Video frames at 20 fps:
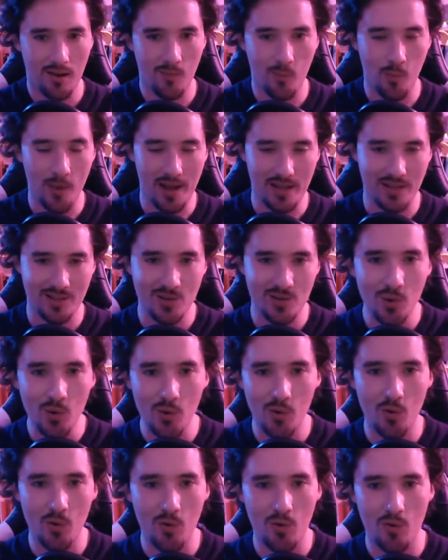
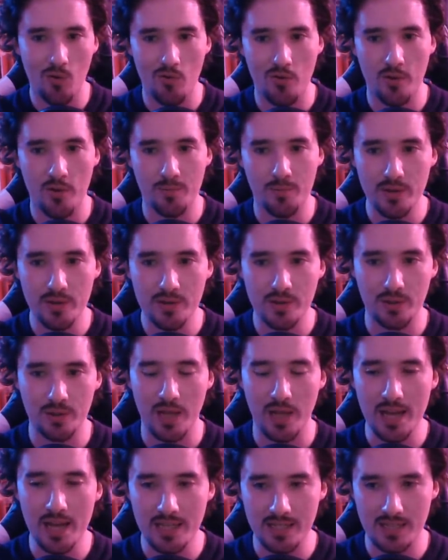saw the musical
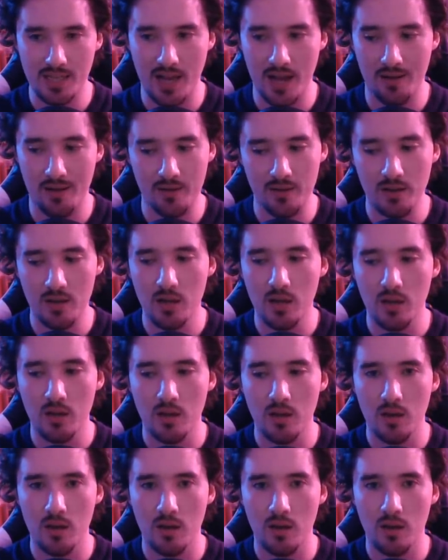Hadestown,
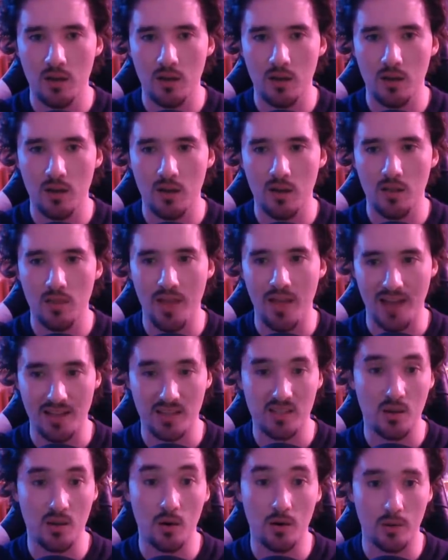that
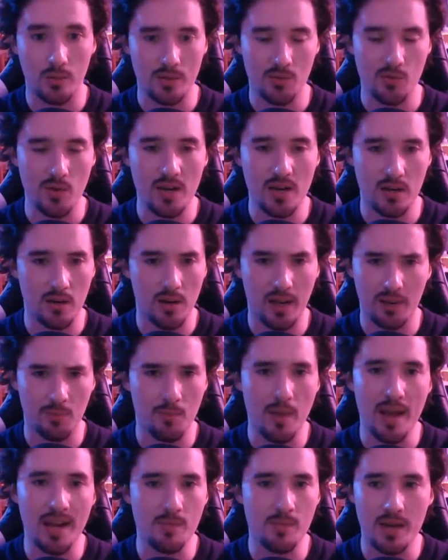song was written like
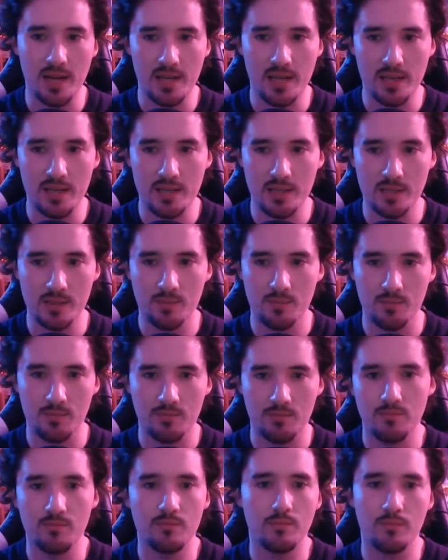many years.
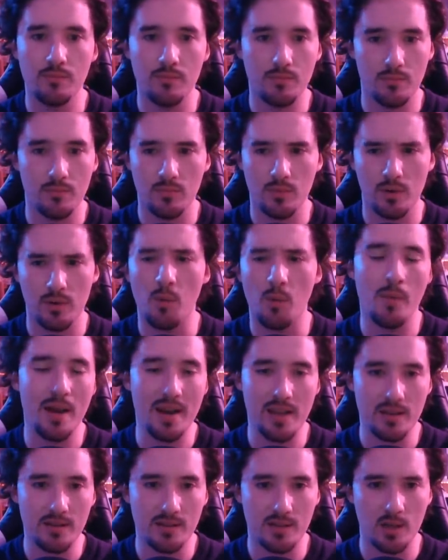Well, not many
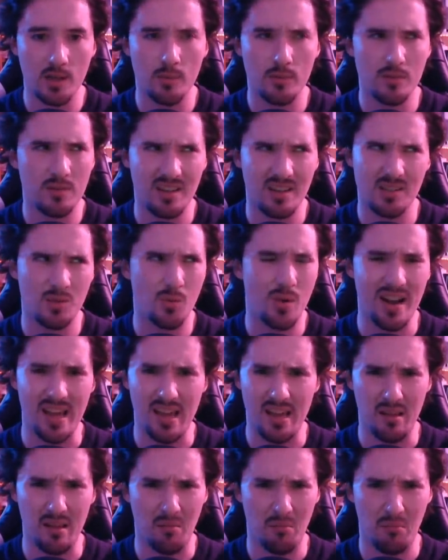years ago, but it was like
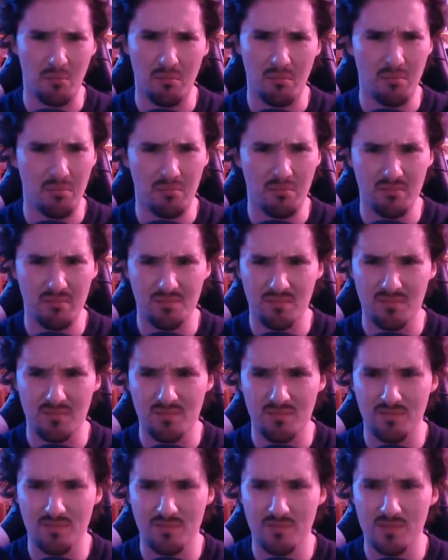between
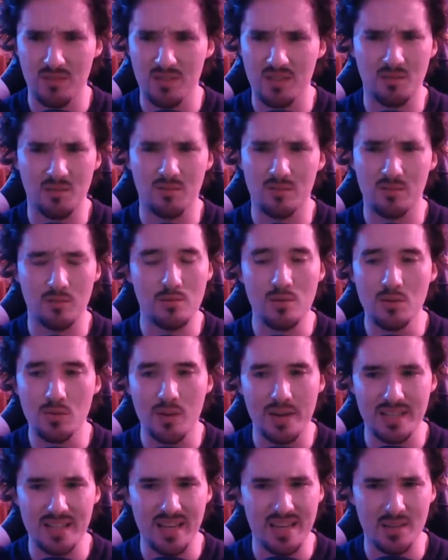
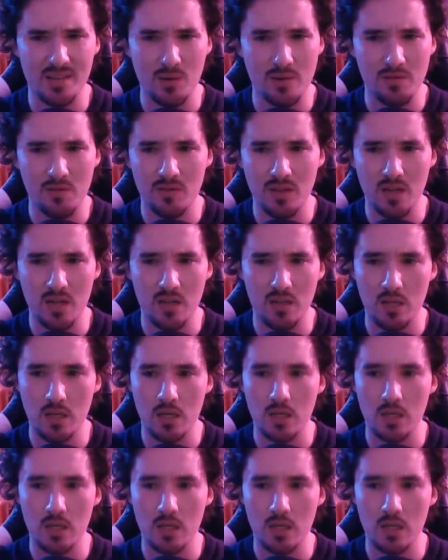2010 2015, I think.